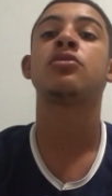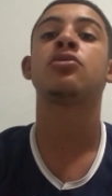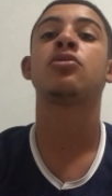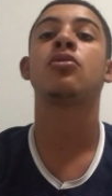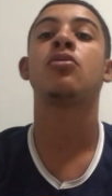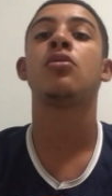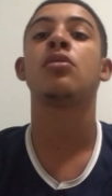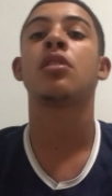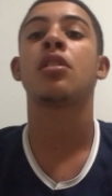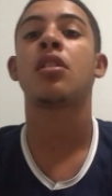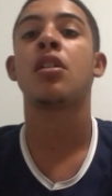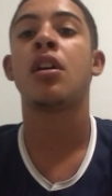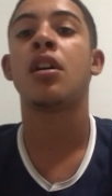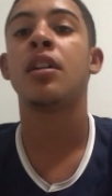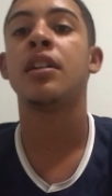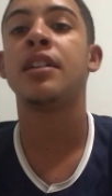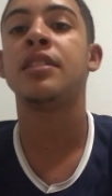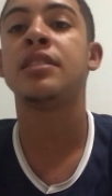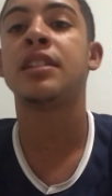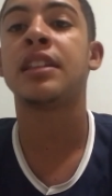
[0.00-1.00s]
to go to
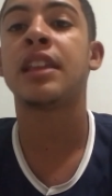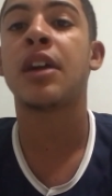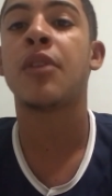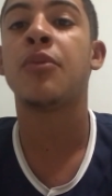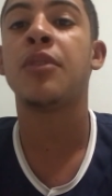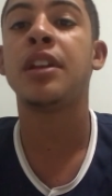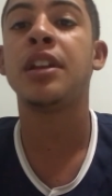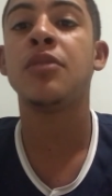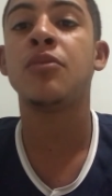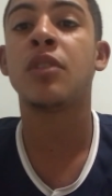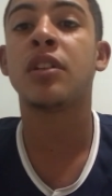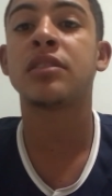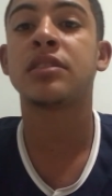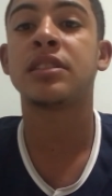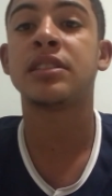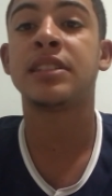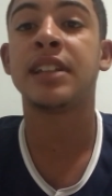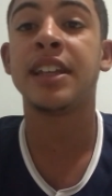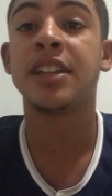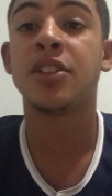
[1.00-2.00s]
college and that really wants to
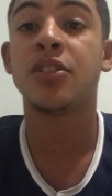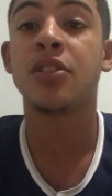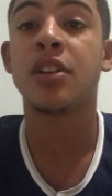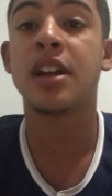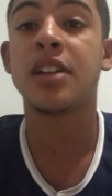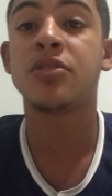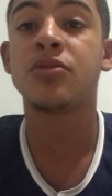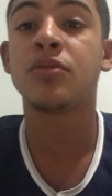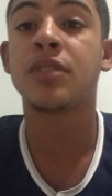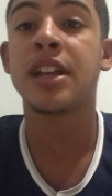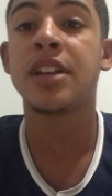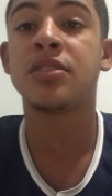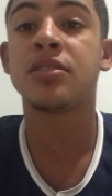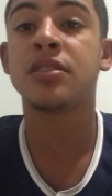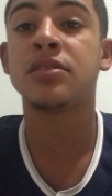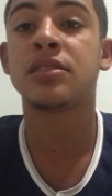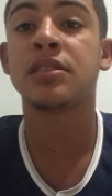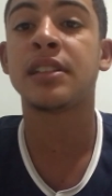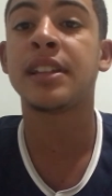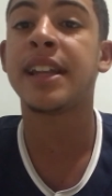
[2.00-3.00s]
take your education
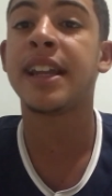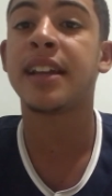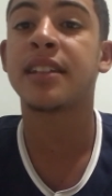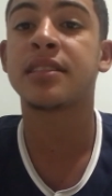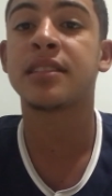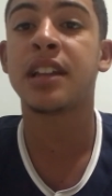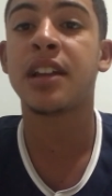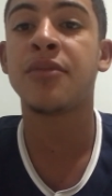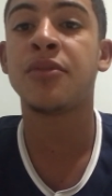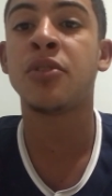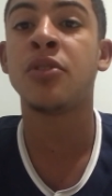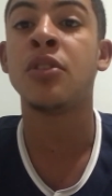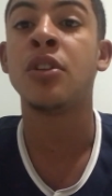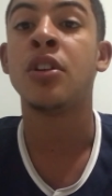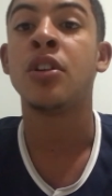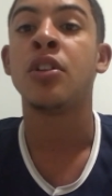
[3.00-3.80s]
to the next level,